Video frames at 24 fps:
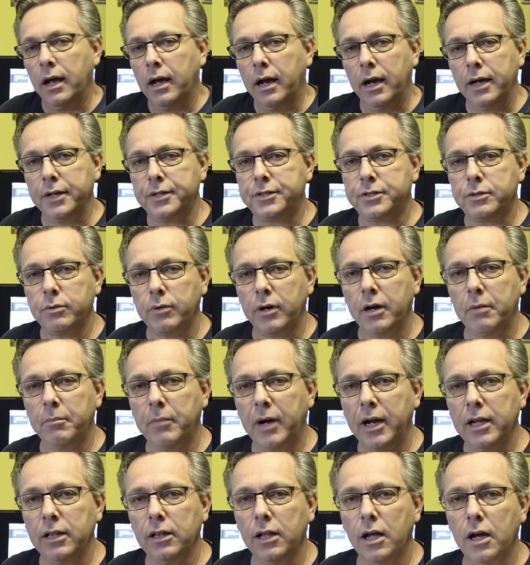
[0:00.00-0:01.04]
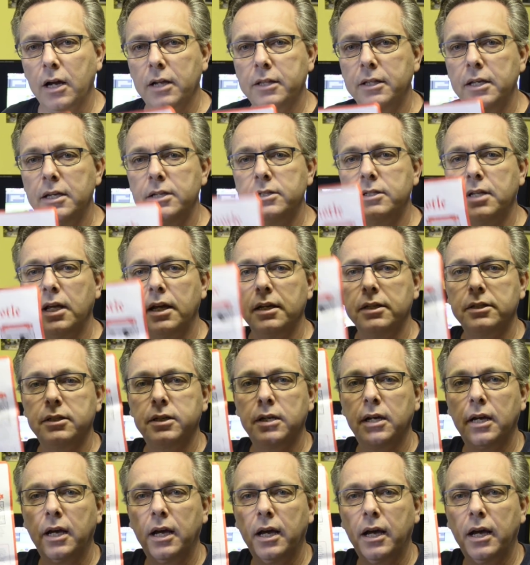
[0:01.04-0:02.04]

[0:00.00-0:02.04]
I swear, my luck these days.